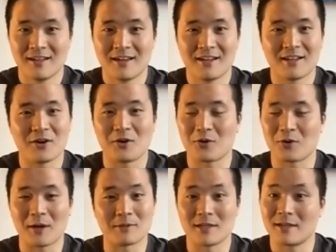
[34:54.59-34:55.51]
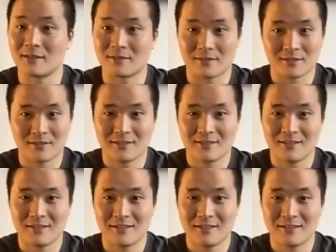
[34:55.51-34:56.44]
And they all grabbed the guns,
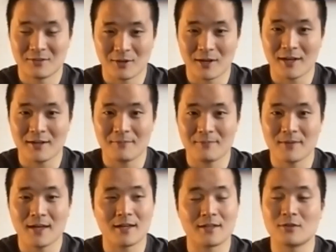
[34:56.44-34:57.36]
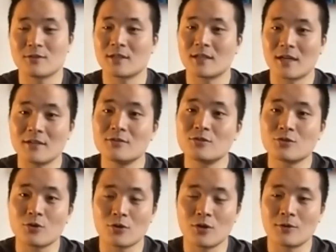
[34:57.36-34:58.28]
right? And then there was a gun
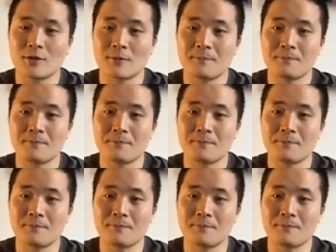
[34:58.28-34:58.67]
store owner.